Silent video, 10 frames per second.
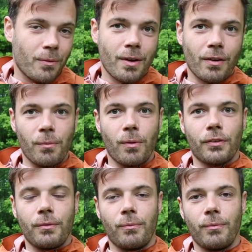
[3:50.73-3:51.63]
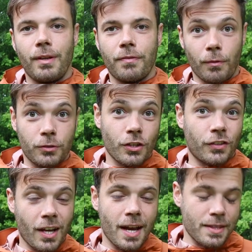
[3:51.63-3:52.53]
where I wasn't, if I was
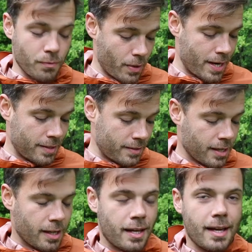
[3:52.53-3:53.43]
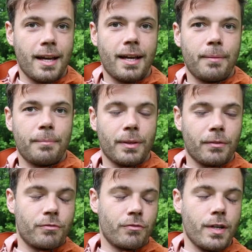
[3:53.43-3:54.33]
just cutting the wind, um, but
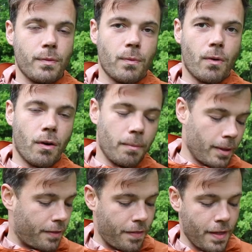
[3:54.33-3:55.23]
it was really warm.